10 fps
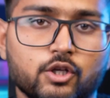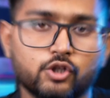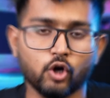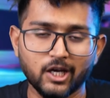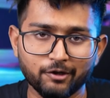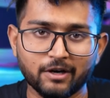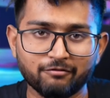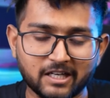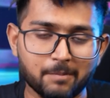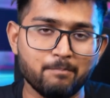So hello everyone,
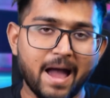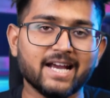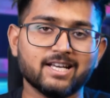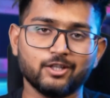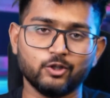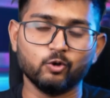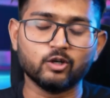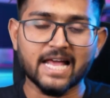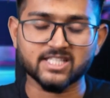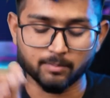welcome back to
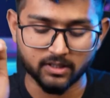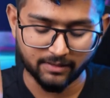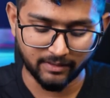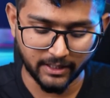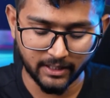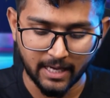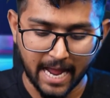class number 17,